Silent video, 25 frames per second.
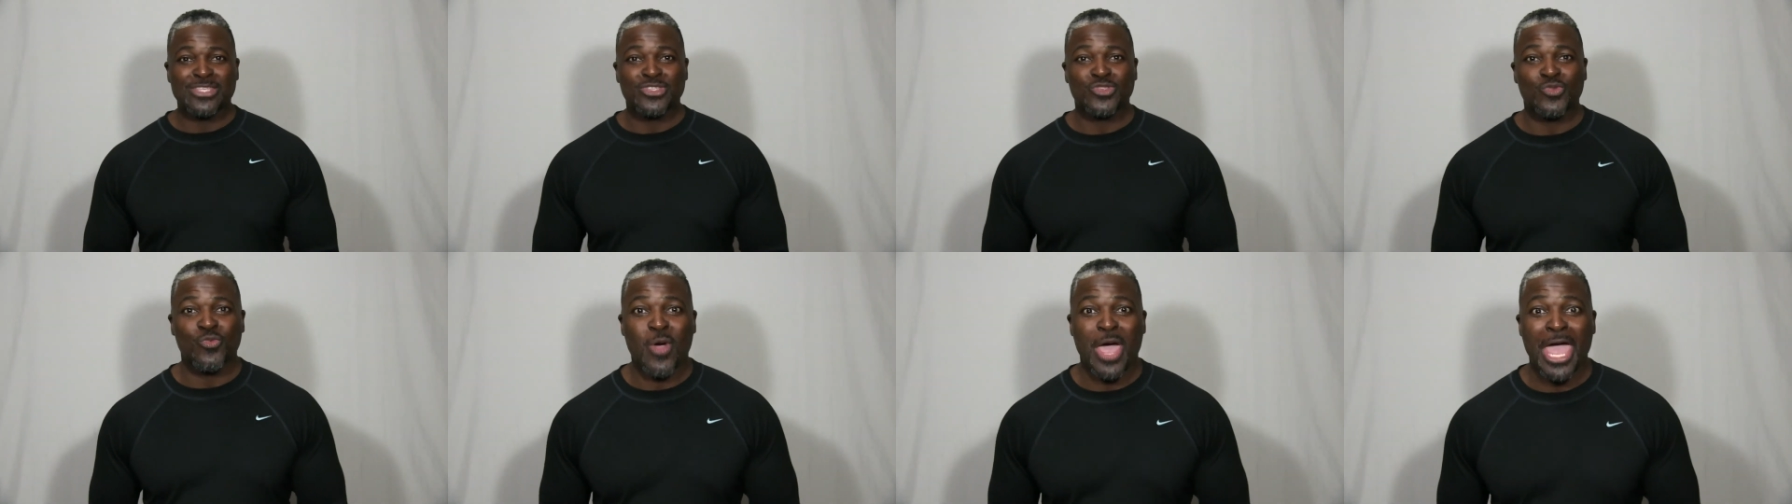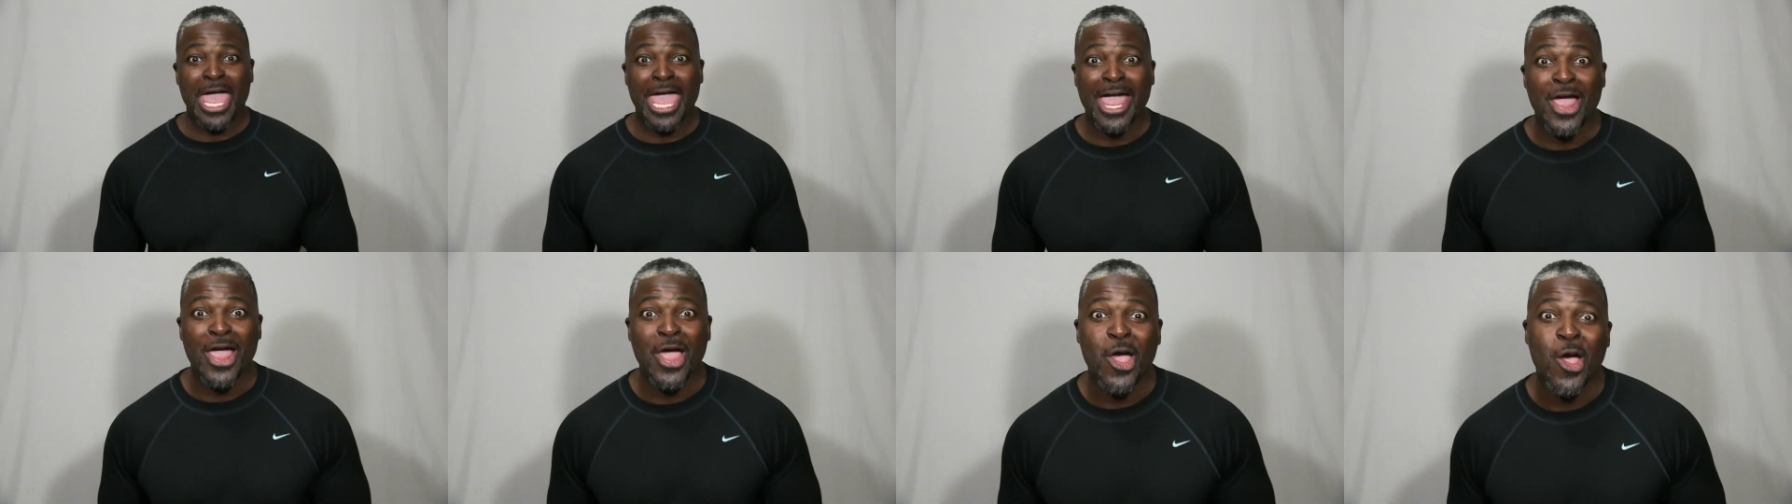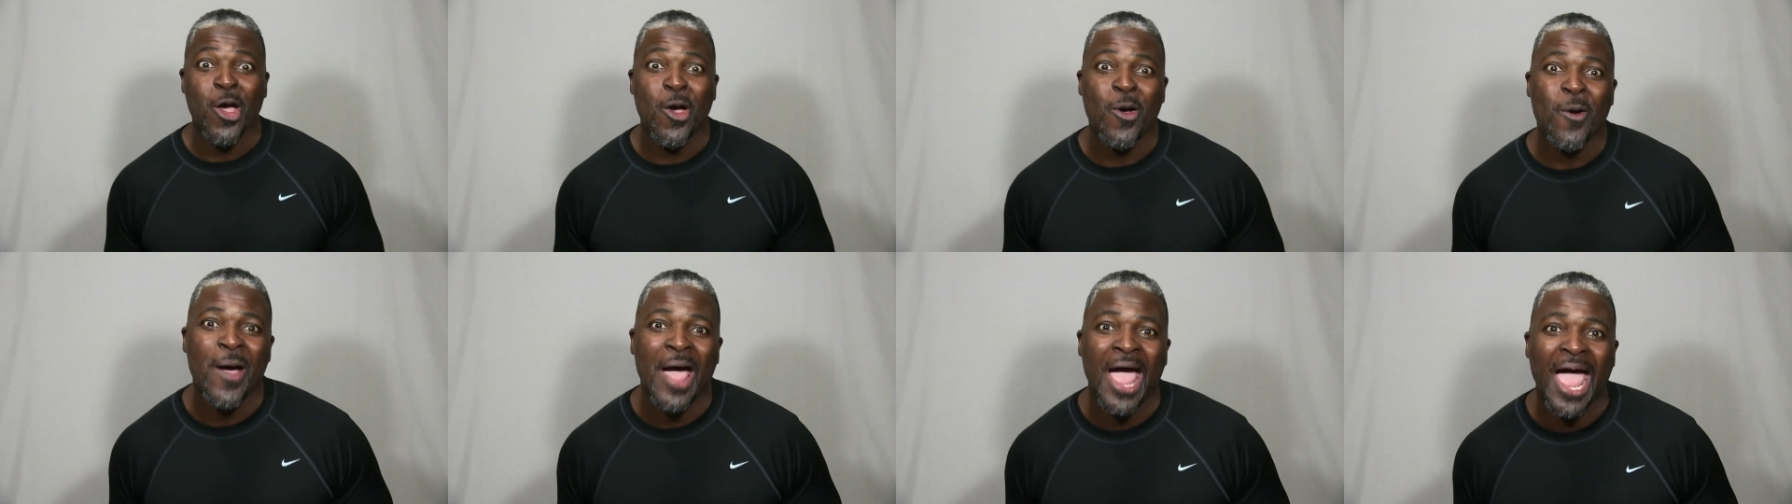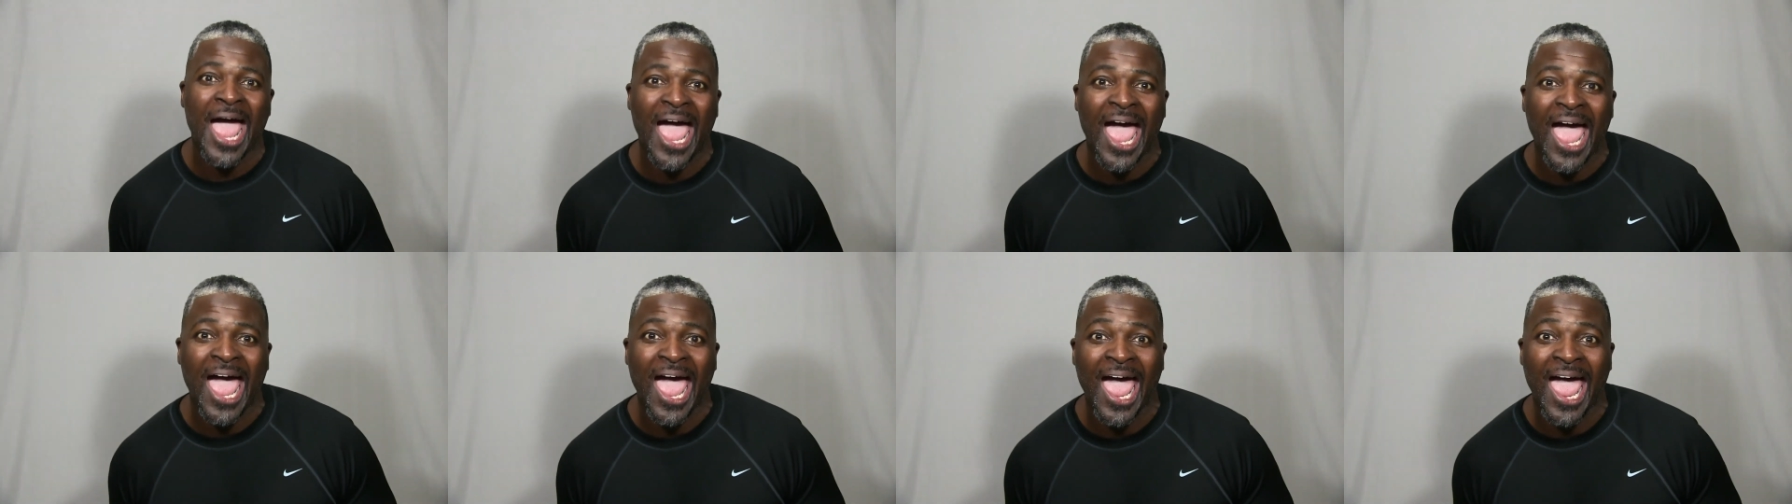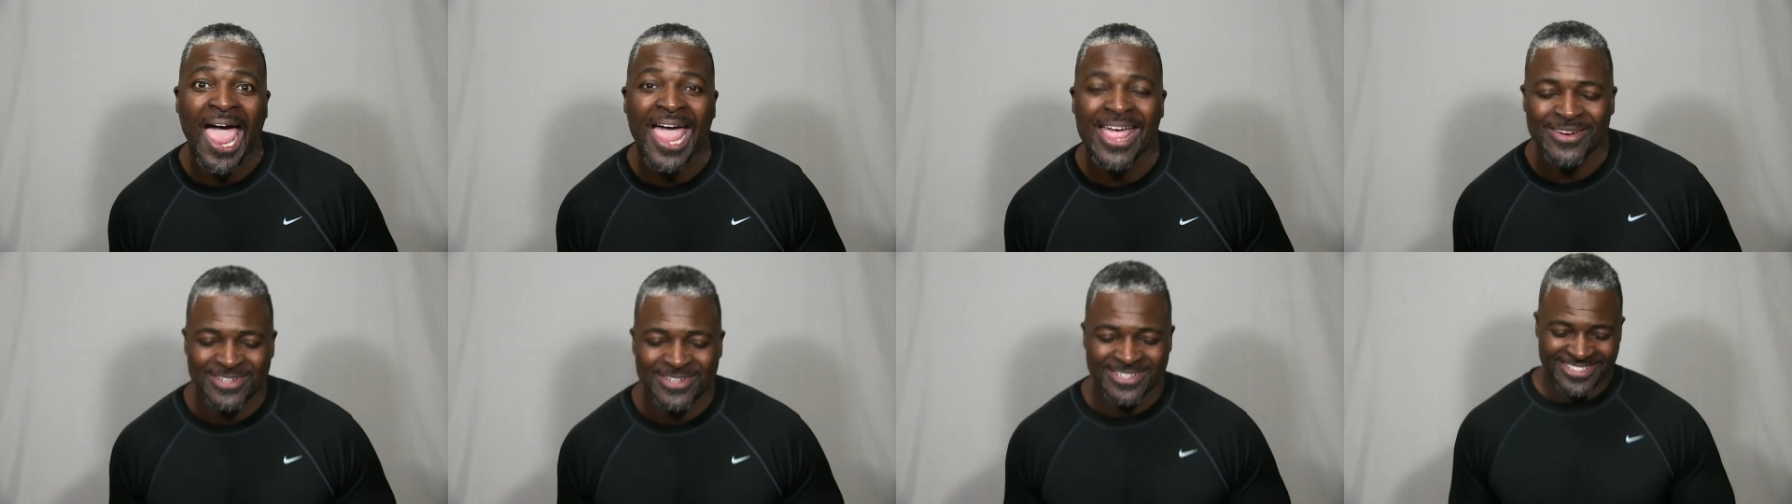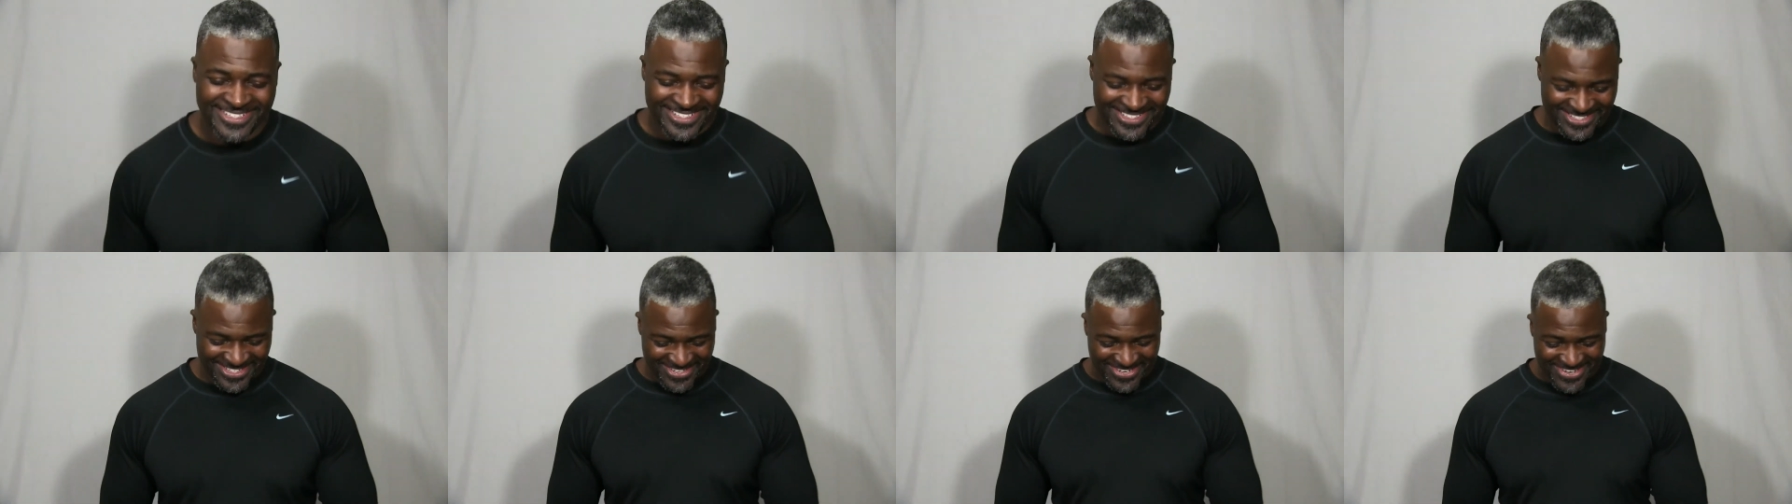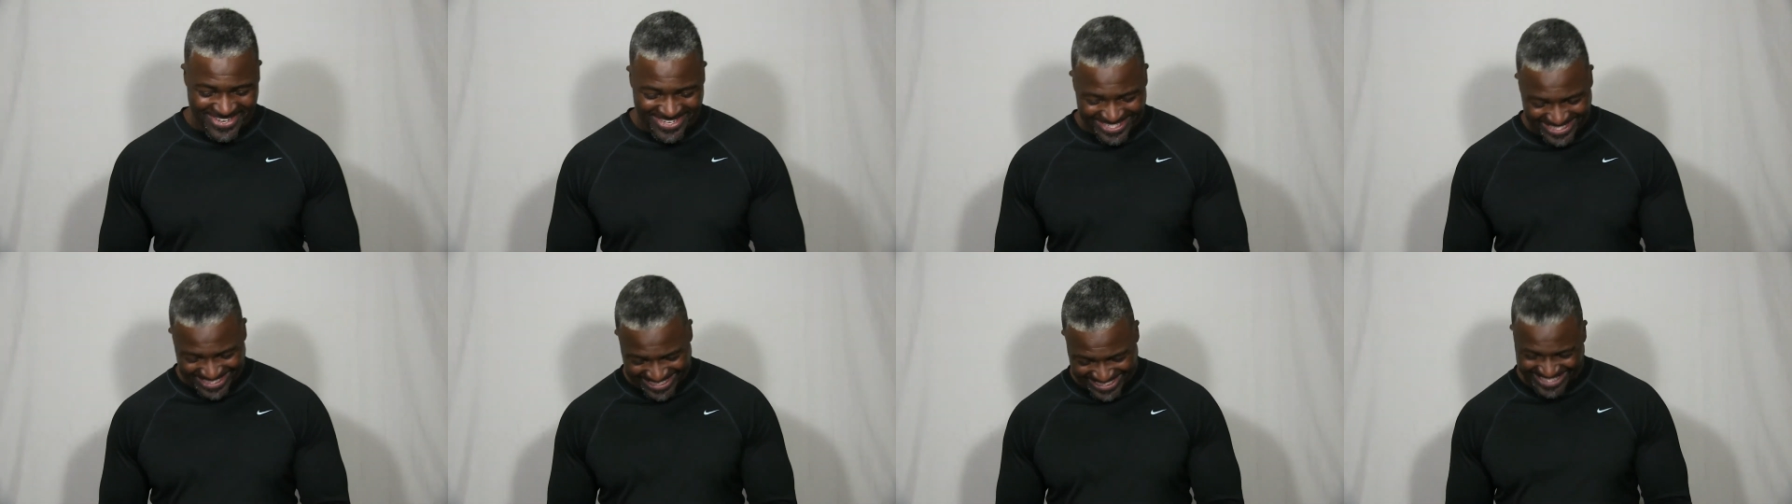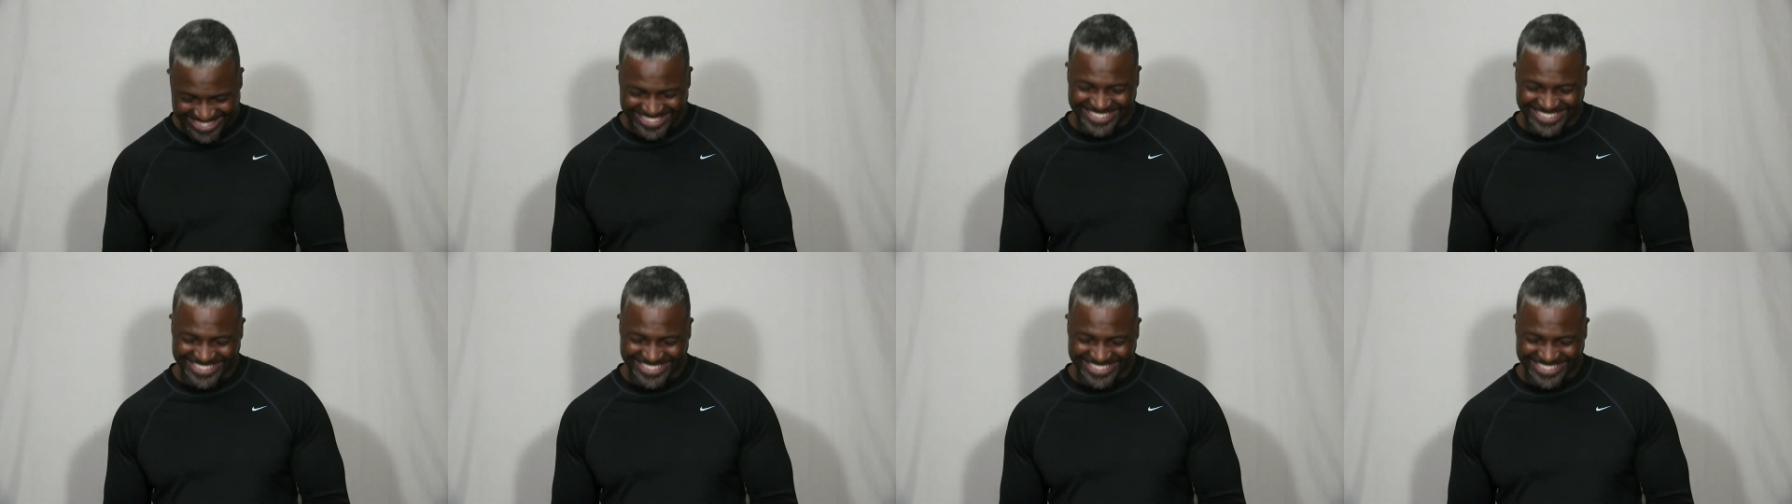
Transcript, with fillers: swag on high.